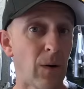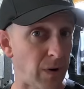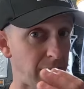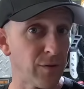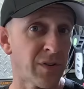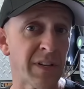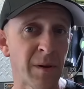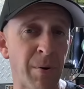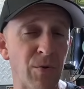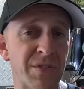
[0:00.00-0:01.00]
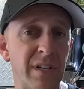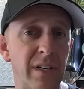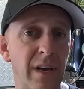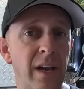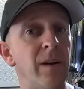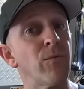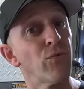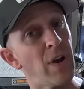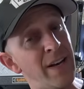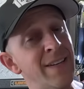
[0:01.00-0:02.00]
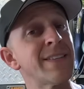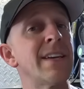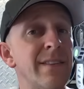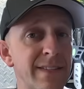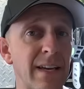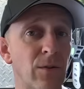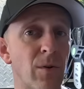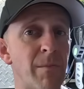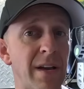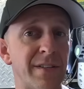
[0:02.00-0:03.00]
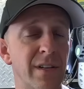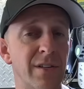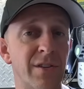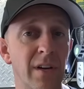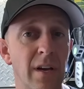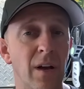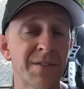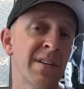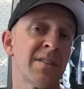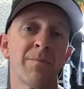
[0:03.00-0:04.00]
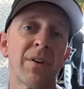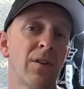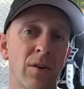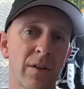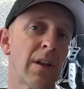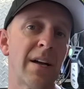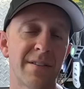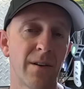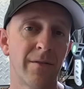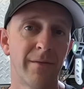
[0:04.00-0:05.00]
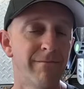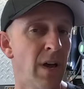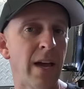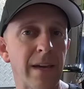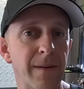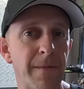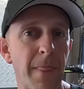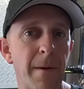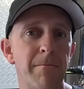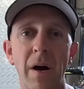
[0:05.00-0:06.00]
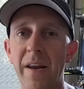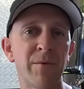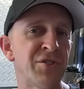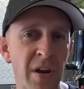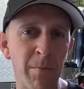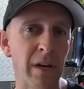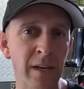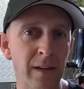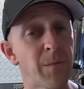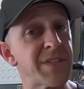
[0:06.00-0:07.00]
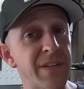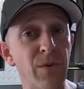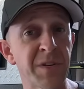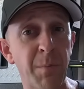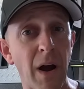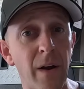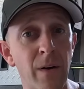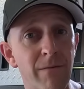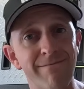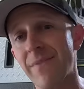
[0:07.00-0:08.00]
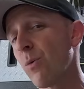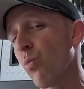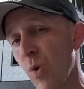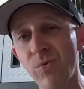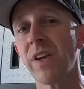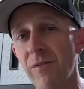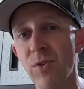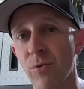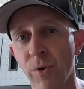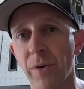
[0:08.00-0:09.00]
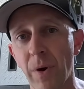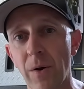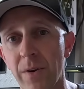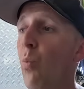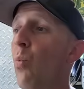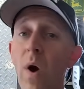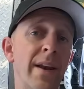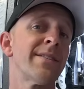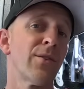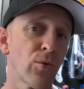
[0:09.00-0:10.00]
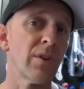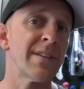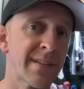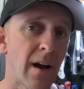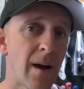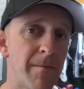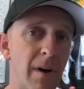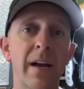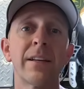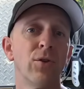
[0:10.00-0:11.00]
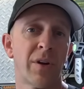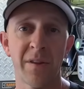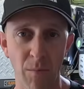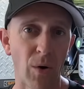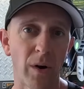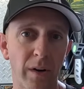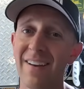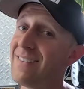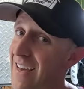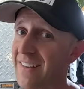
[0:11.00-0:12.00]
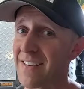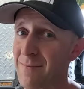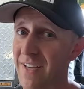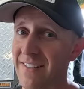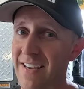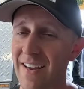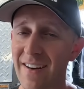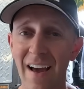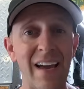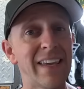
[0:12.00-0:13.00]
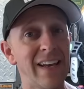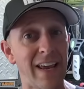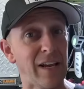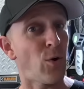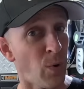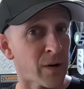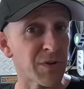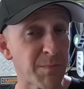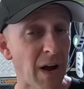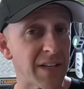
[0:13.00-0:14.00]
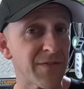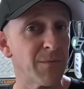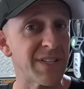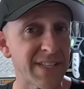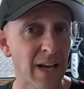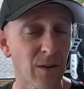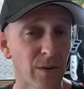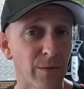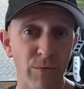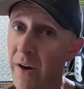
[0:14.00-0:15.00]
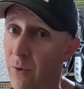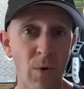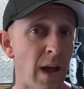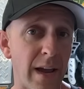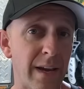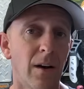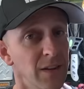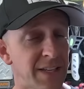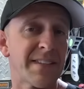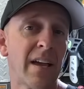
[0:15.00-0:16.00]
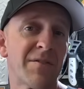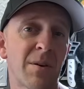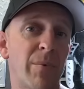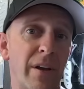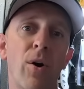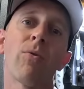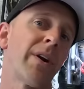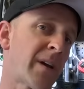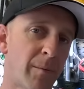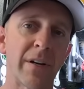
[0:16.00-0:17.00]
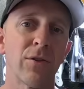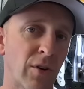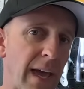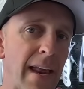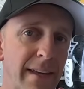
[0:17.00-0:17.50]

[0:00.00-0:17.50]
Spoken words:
when I've looked at the posting and I'm ready to send the seller a message, I'll say something along the lines of, hey, my name is JB. I'm a serious buyer that won't give you the runaround. When is the earliest time I can look at the mower? And 9 times out of 10, I get a quick response from the seller right away, unless they have somebody already coming to look at it.